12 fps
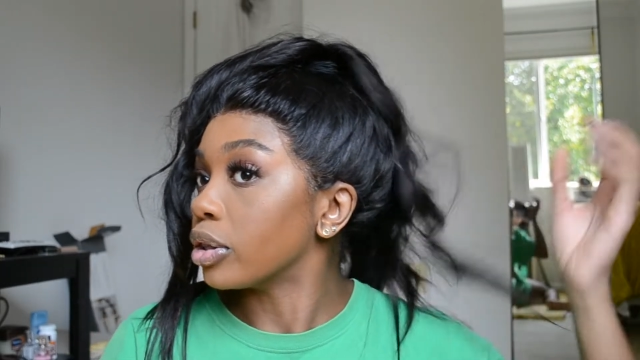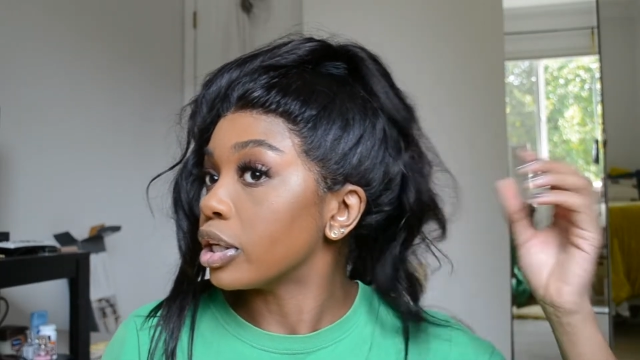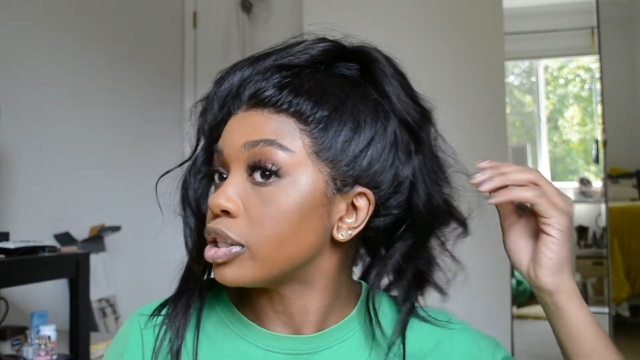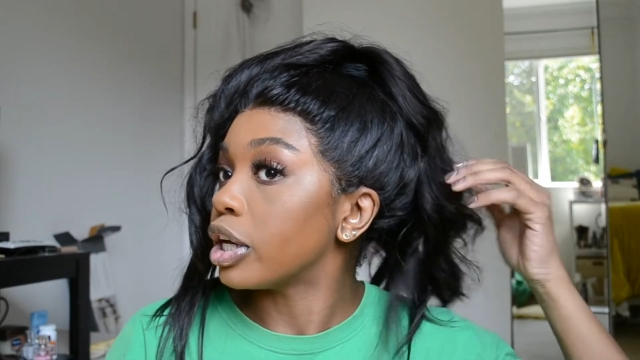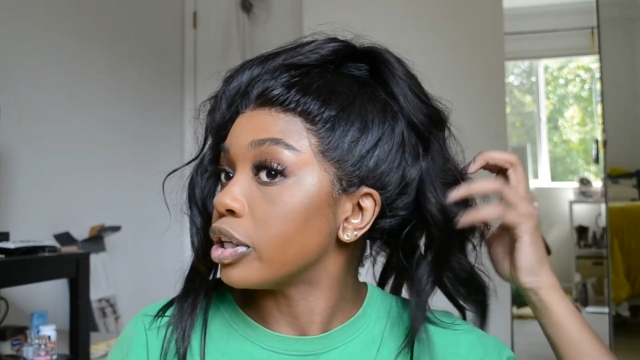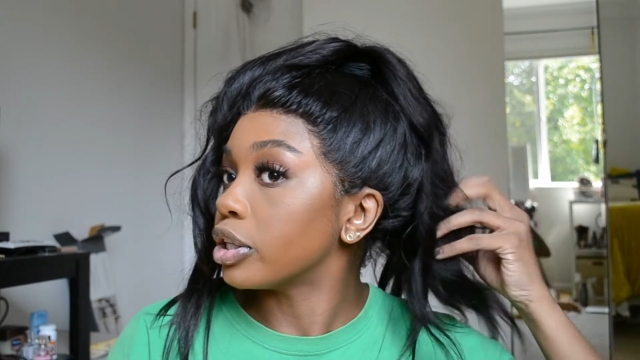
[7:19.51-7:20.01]
in
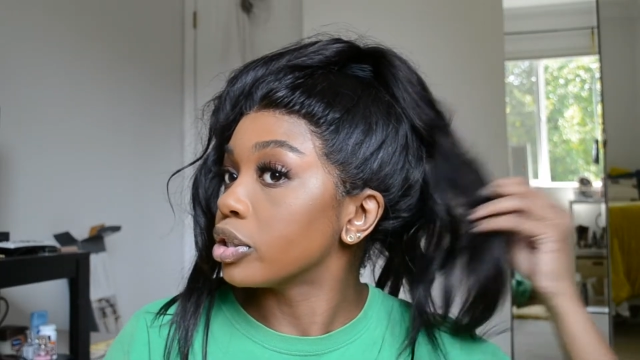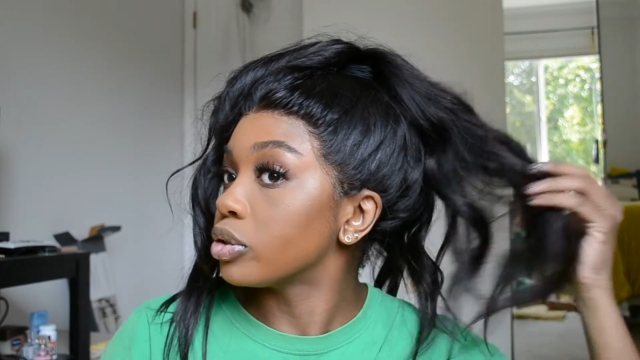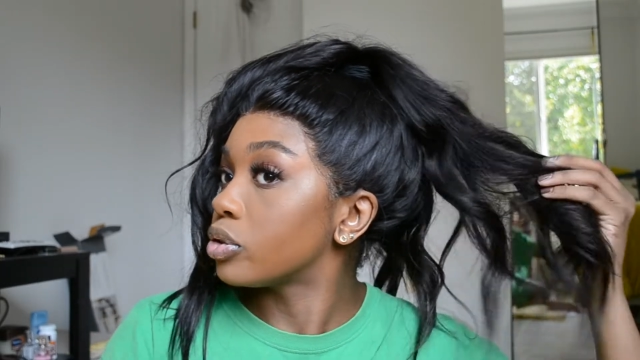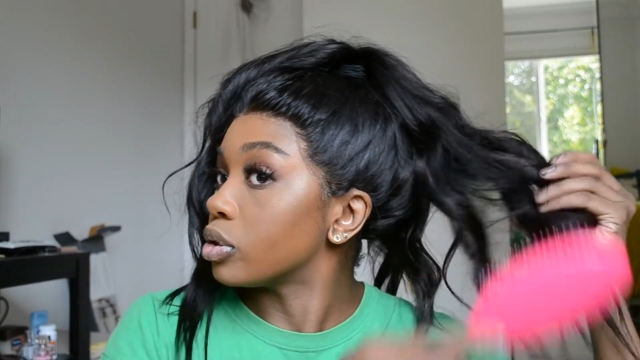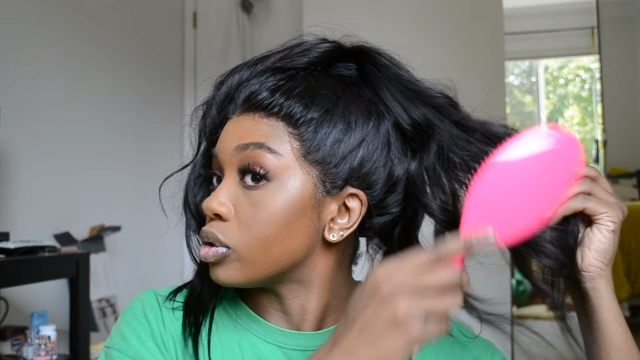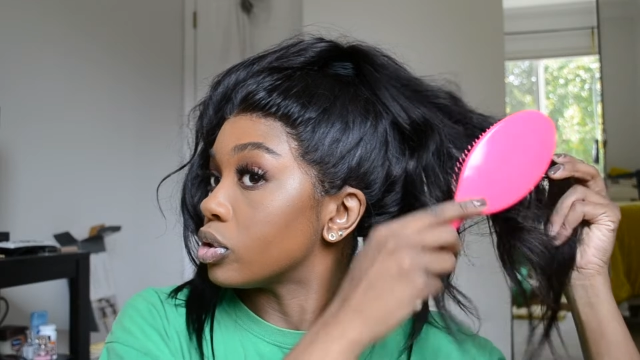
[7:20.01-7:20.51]
like 10
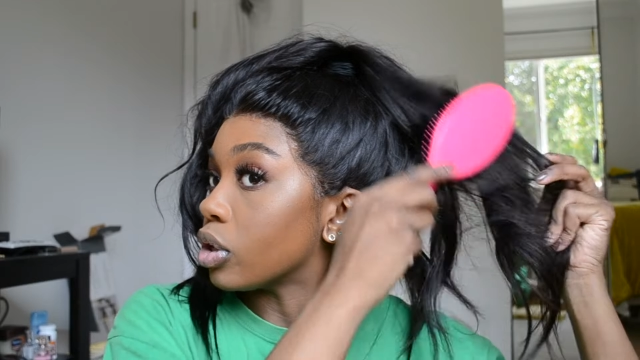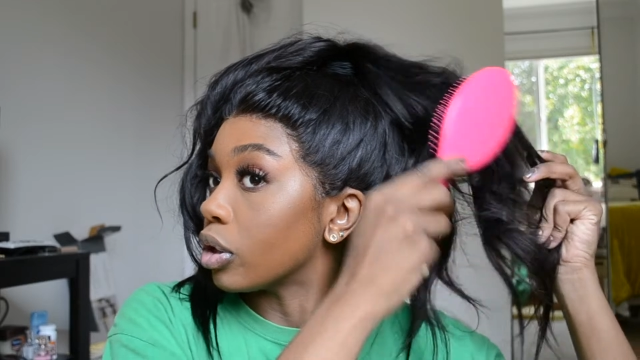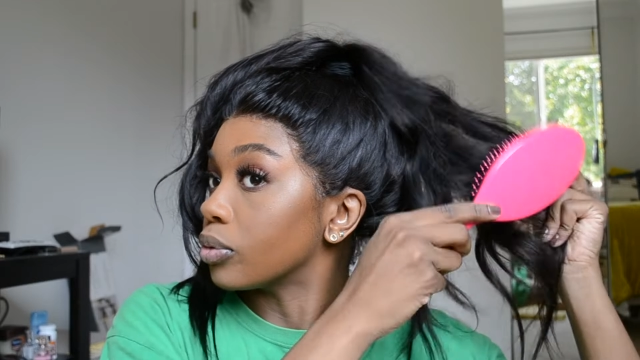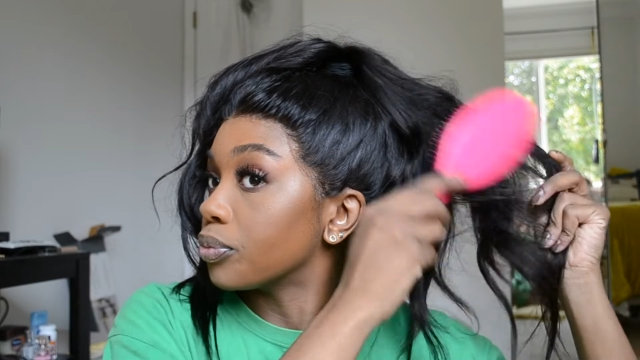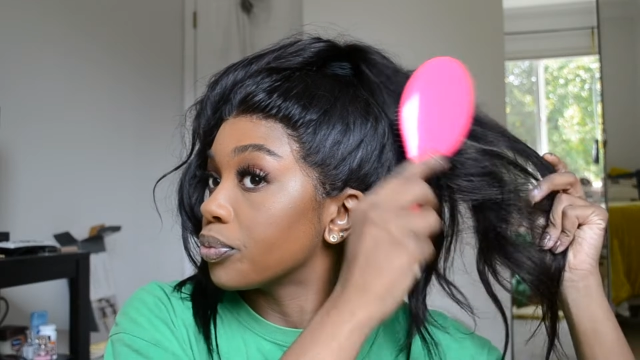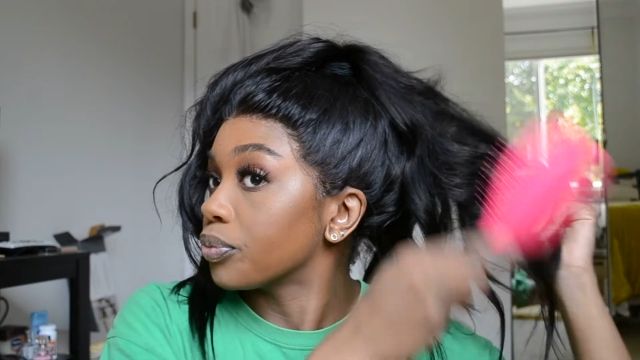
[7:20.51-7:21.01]
years. So,
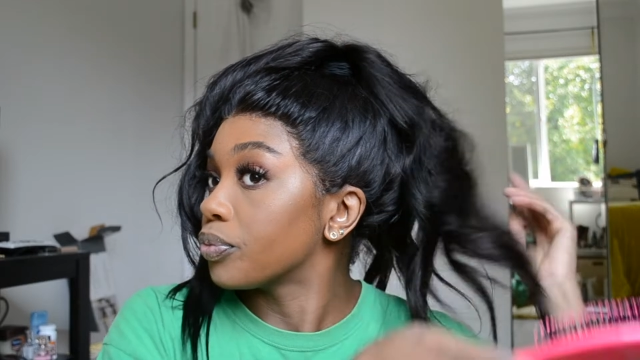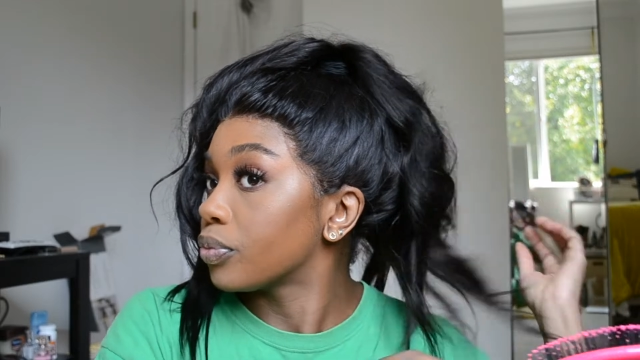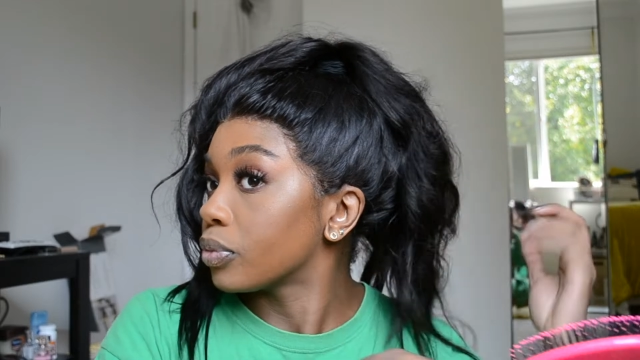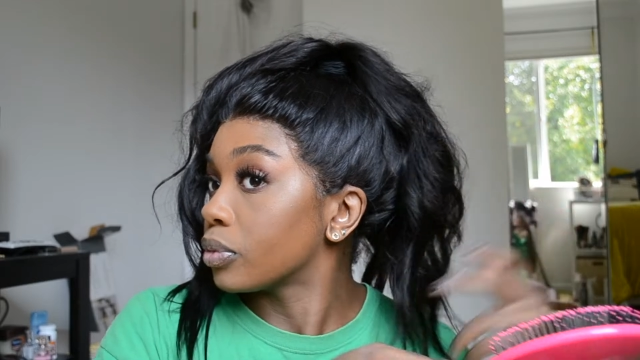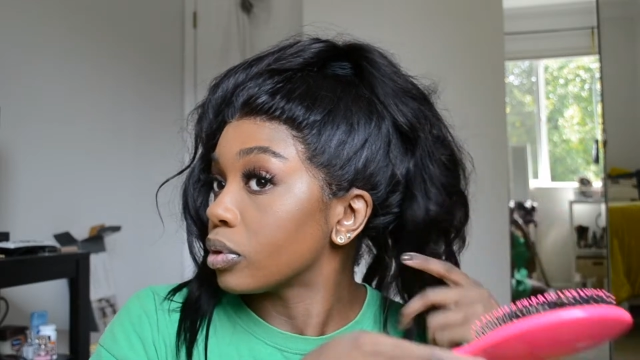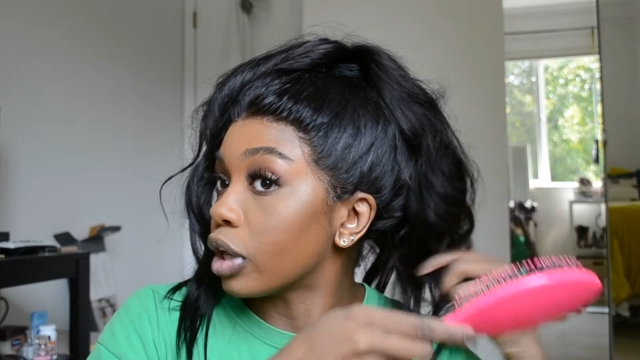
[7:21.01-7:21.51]

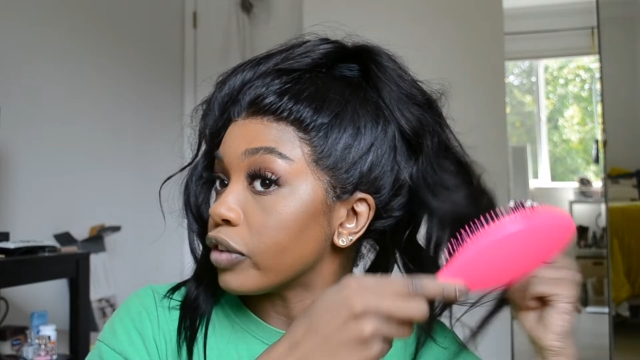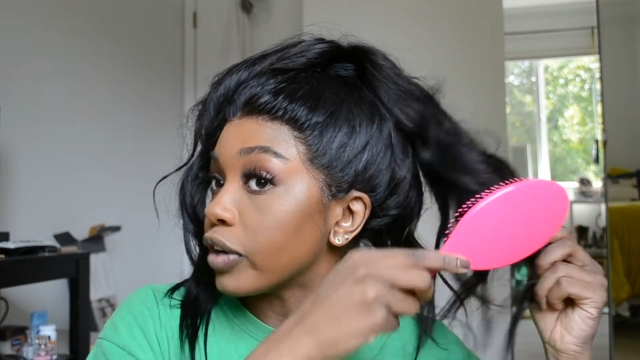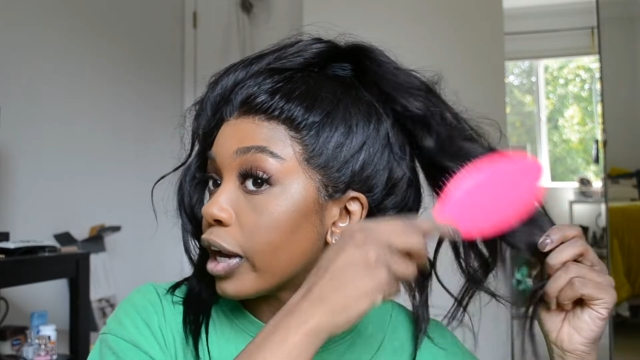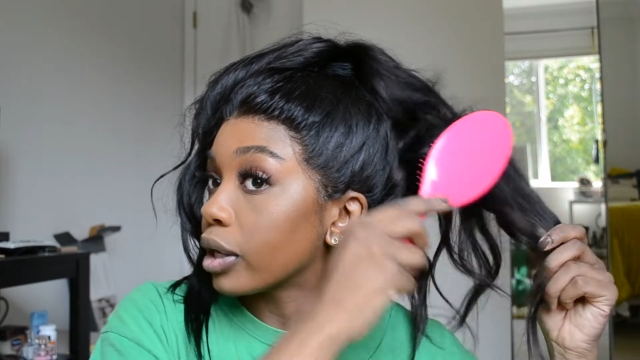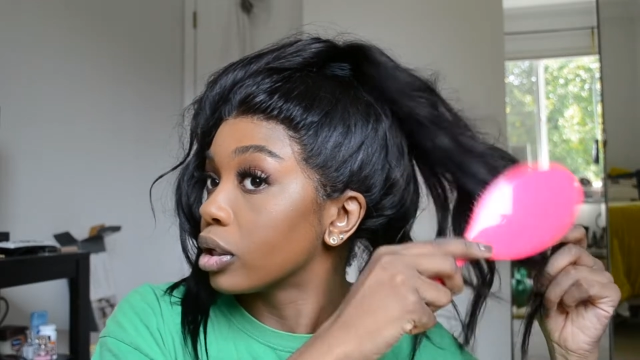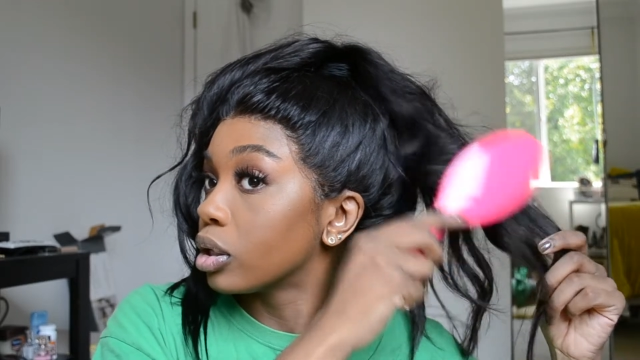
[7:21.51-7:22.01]
life
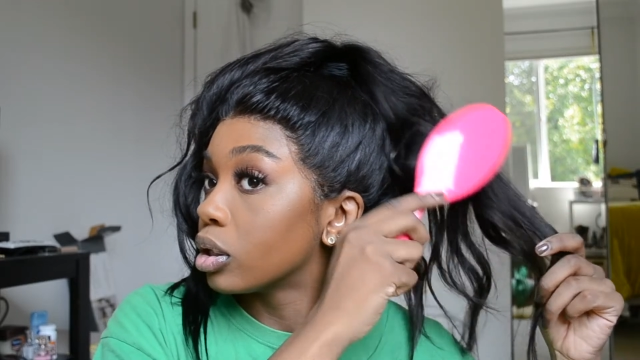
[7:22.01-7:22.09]
hack.